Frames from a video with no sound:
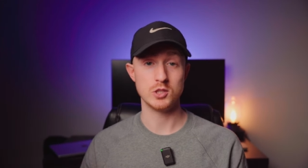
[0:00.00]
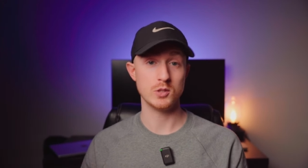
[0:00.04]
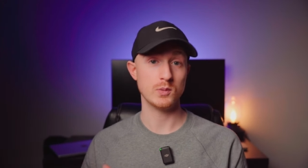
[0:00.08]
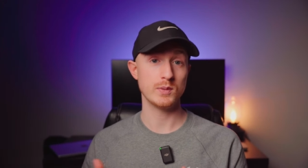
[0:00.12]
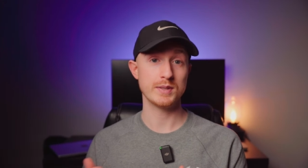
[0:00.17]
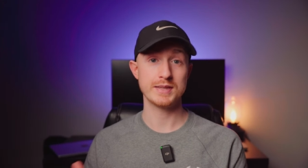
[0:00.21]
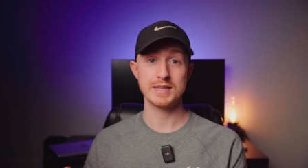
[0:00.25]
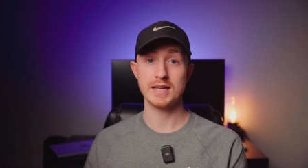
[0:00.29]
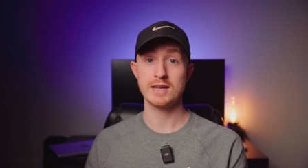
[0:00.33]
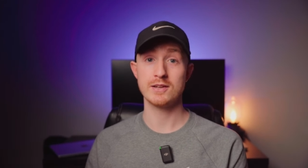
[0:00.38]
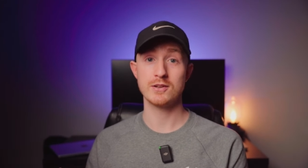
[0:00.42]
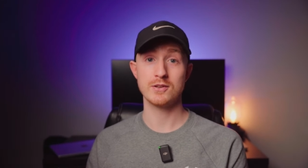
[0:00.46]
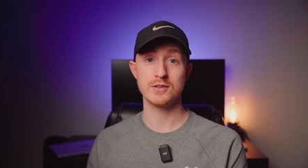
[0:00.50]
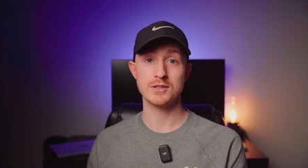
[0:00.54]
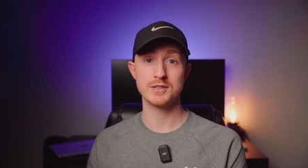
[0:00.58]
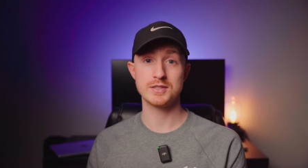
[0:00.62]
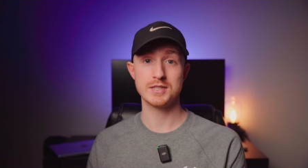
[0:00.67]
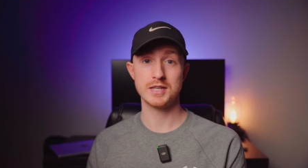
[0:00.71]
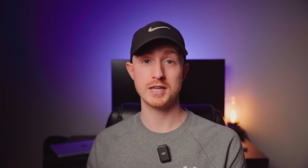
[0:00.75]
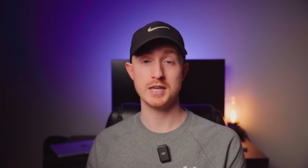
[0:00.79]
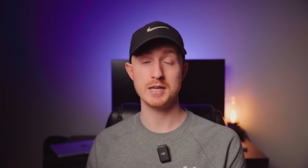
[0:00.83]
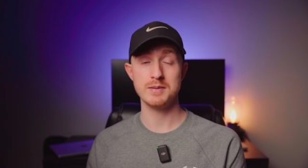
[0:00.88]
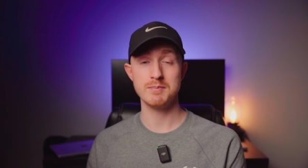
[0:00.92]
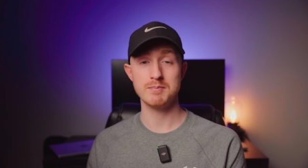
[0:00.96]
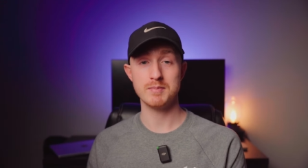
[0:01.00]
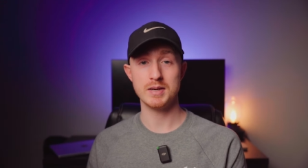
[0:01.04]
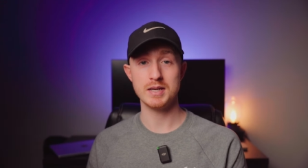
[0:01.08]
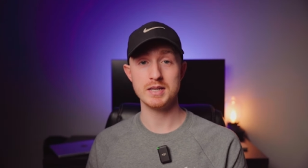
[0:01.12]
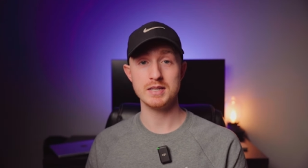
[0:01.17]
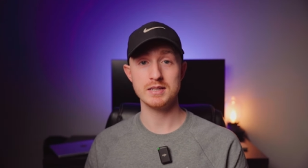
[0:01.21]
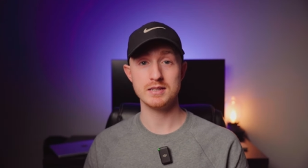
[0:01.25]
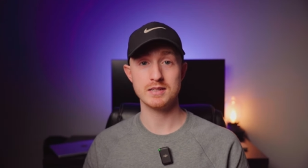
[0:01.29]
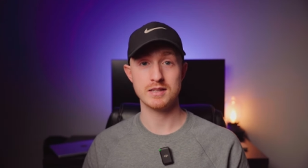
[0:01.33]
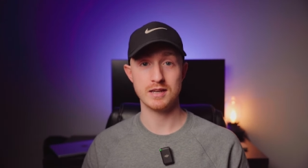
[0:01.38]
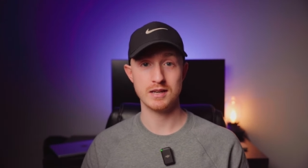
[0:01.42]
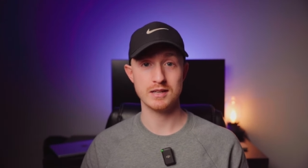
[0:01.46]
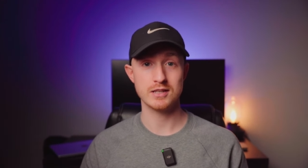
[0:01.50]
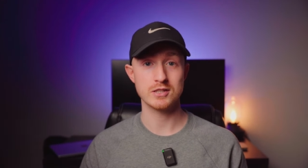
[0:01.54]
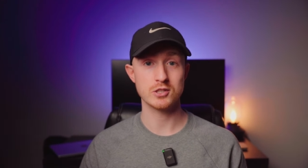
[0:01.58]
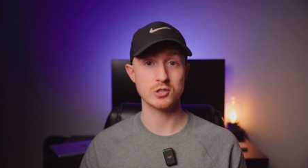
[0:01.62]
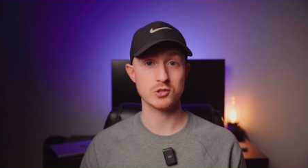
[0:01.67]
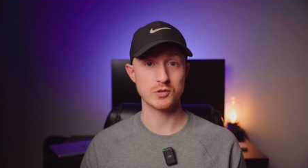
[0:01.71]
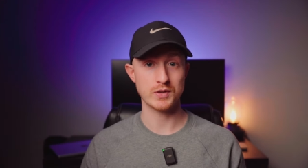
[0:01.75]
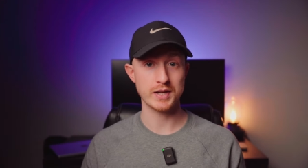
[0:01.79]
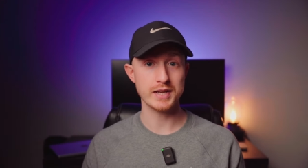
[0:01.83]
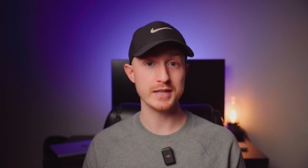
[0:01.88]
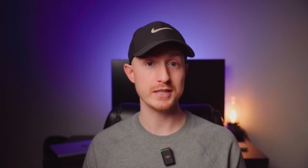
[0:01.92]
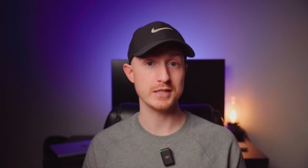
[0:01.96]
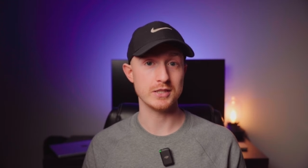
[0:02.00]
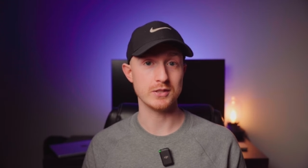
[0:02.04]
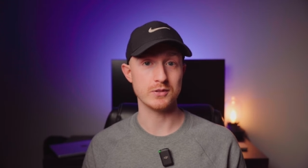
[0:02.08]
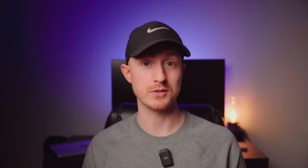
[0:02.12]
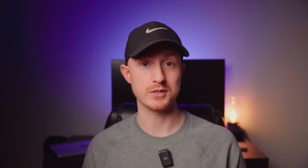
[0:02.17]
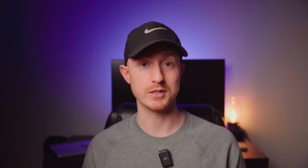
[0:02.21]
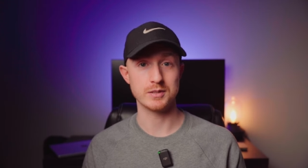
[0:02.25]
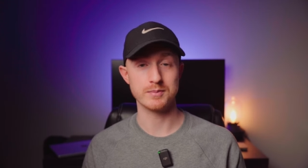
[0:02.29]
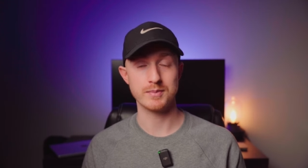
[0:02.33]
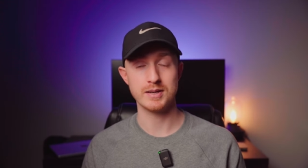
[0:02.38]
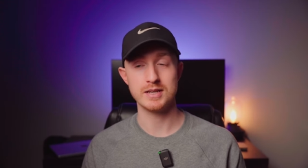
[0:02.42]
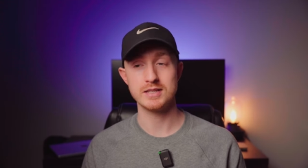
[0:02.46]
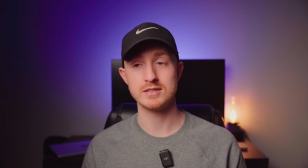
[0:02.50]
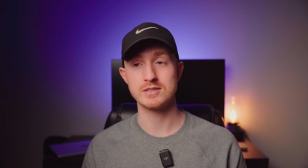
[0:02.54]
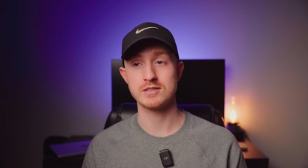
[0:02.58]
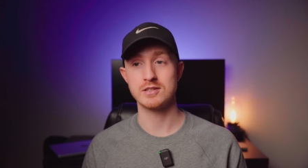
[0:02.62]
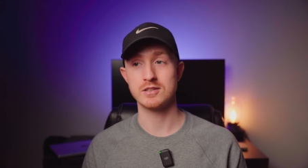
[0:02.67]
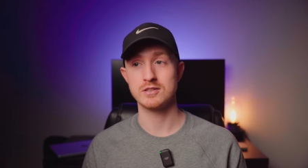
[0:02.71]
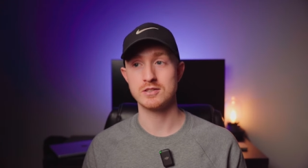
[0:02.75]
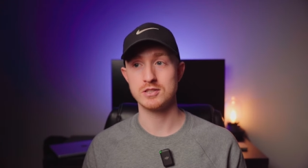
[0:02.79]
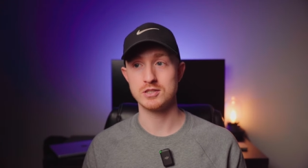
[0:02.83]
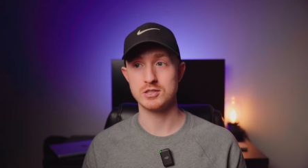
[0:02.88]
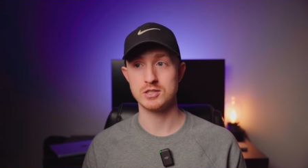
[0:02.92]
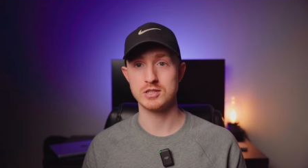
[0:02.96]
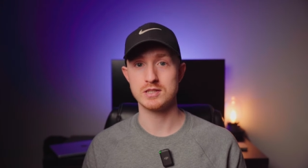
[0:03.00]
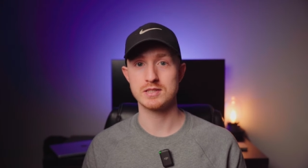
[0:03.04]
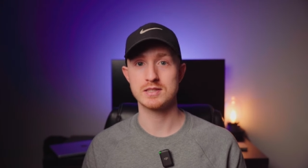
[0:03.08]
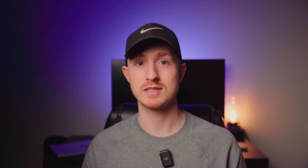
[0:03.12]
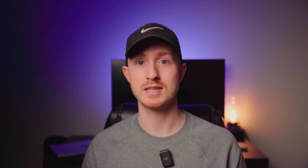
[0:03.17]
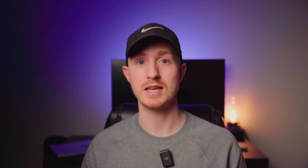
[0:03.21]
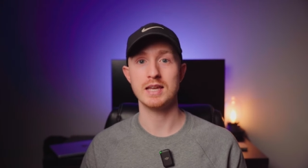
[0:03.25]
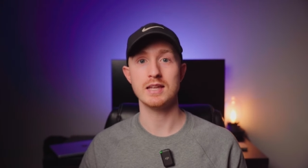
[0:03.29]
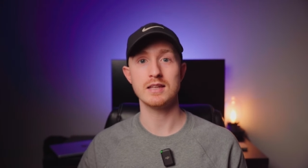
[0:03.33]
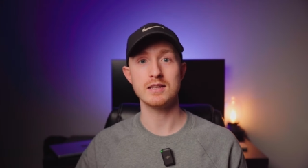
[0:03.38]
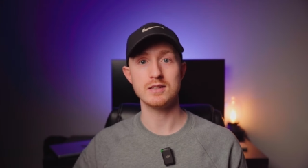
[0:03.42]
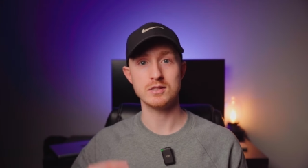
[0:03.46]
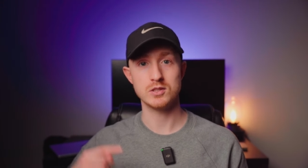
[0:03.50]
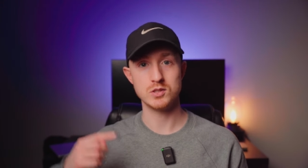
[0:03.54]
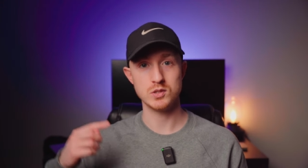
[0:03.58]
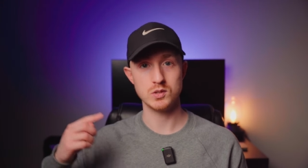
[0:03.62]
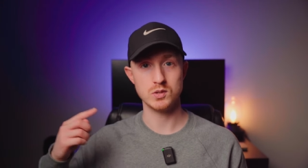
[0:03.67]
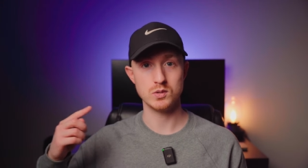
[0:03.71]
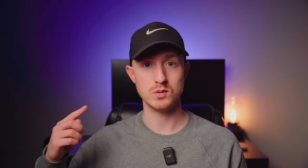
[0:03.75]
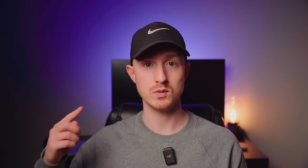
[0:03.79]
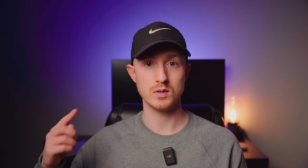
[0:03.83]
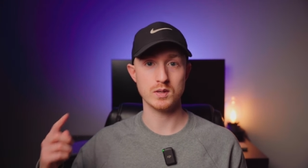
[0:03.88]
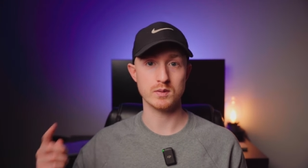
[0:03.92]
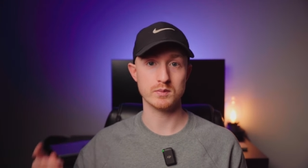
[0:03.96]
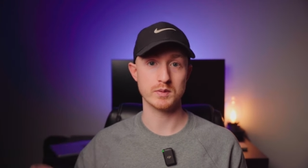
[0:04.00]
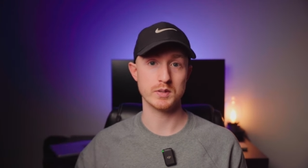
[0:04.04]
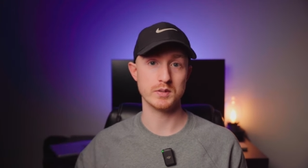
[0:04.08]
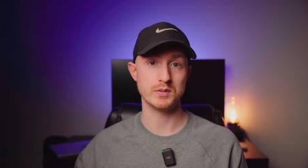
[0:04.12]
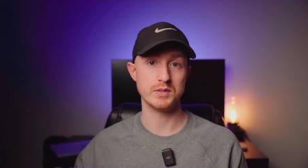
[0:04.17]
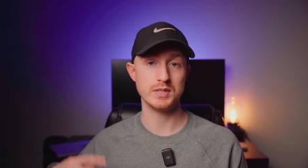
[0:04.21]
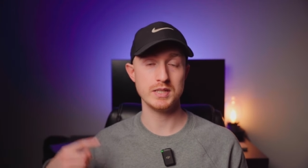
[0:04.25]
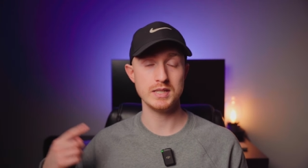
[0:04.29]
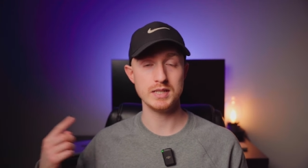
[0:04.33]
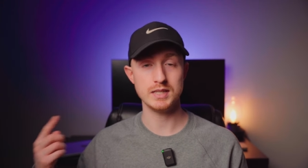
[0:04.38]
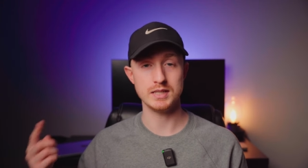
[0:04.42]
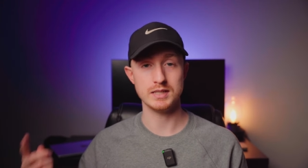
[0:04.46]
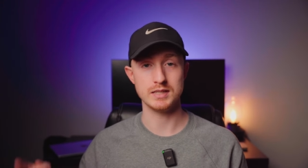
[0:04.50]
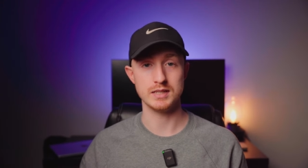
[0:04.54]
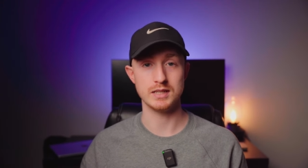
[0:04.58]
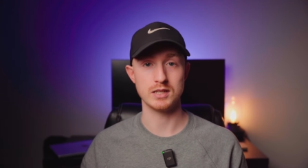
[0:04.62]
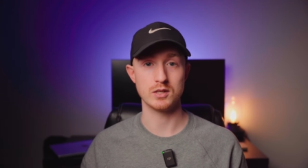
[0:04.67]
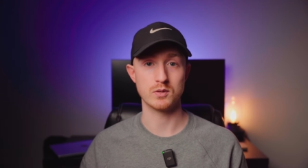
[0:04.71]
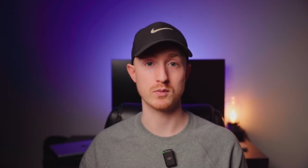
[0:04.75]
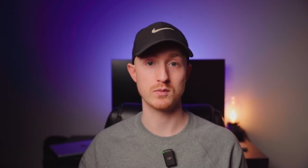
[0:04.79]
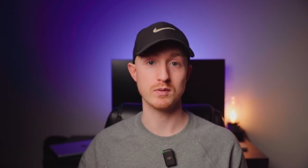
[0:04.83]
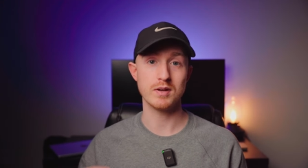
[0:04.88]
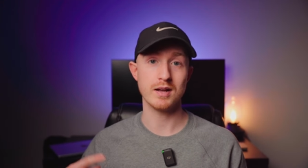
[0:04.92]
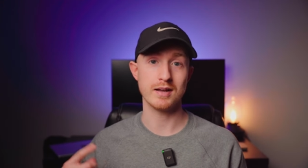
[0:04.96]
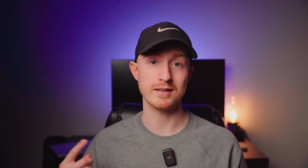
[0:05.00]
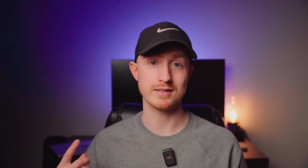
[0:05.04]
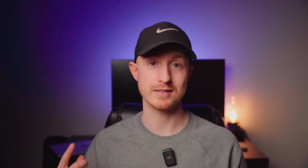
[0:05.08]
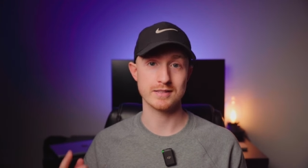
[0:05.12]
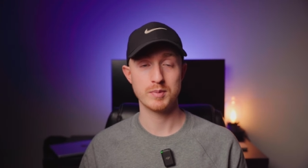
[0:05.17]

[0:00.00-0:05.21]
Doing that all the time might kind of drain you, and you might start to just get into a routine and a rut.